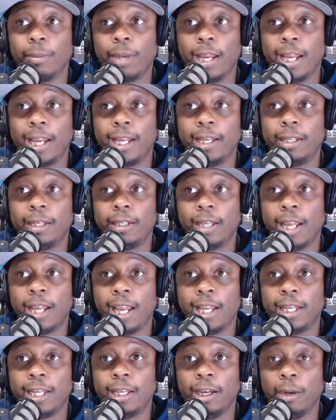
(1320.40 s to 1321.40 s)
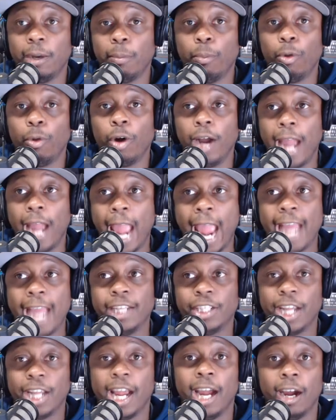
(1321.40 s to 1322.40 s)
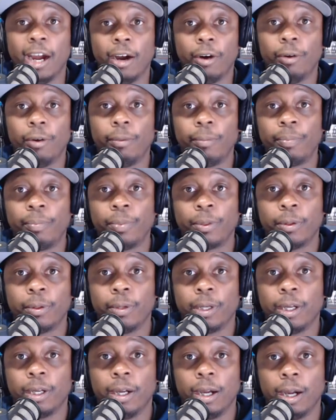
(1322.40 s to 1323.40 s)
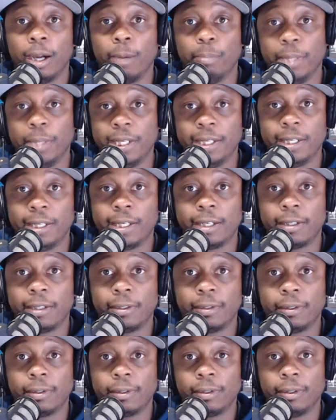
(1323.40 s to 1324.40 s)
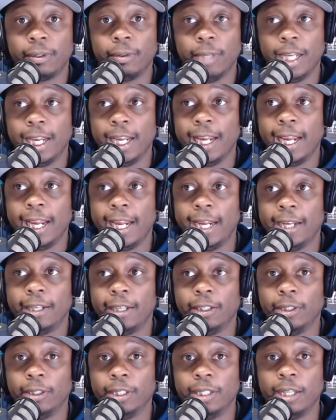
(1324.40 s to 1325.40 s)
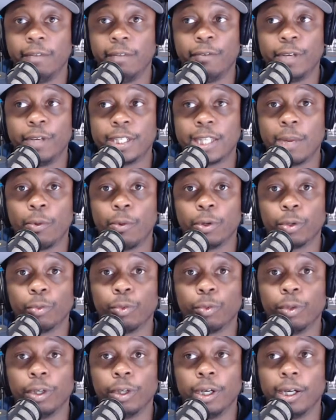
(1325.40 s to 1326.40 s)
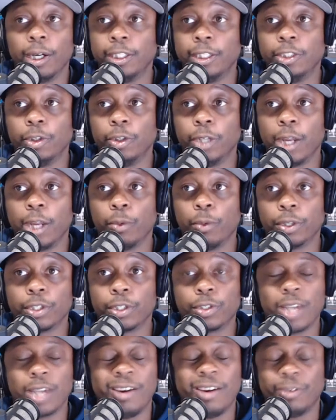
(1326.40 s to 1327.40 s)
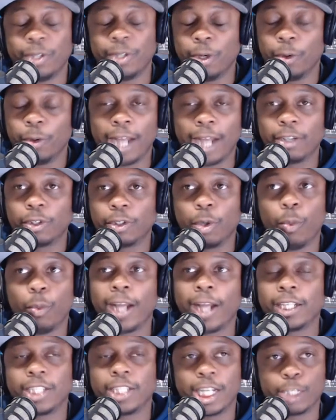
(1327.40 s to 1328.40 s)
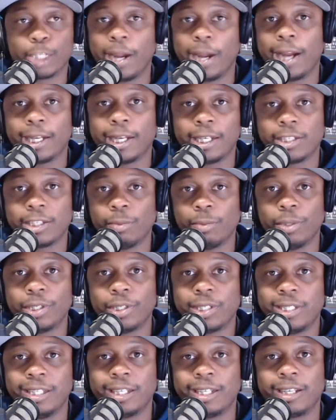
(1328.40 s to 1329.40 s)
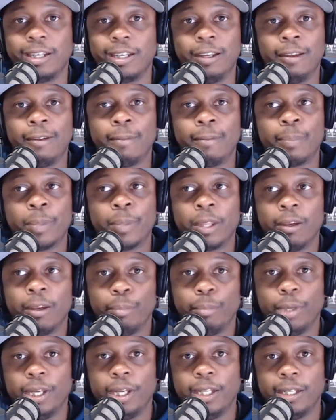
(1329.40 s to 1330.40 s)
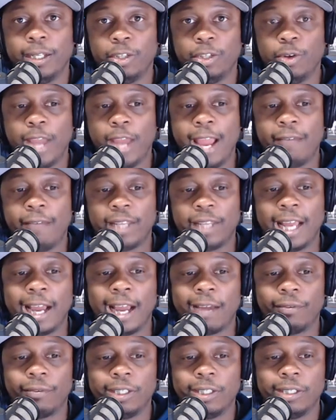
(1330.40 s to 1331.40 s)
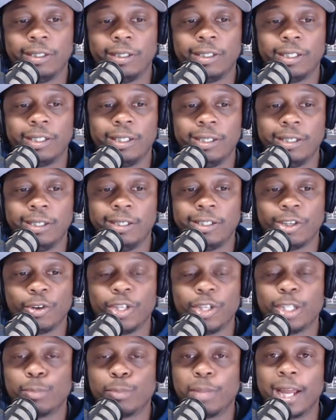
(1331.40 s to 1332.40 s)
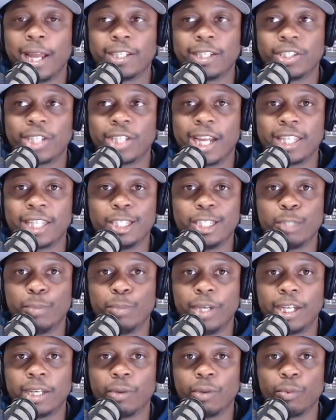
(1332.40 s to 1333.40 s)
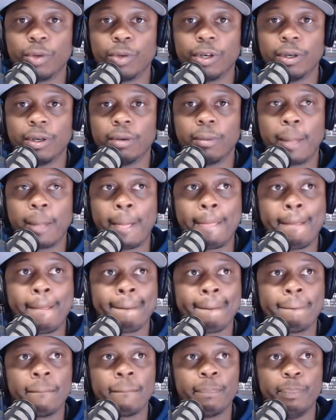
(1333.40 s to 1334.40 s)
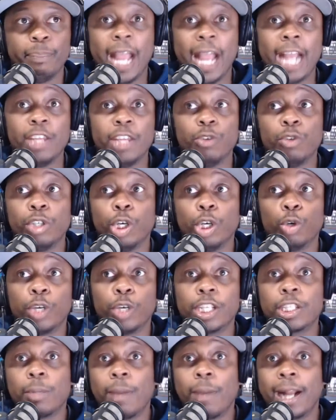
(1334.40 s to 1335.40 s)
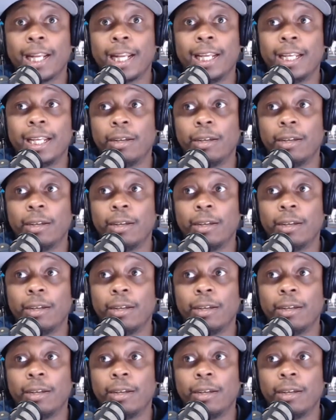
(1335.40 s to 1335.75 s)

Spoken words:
a agile big, and the defense they want to they want to. I don't know why Josh Powell gets so much tick, but you have Lively. He's blocking shots. He's big at the rim. Now you can go get somebody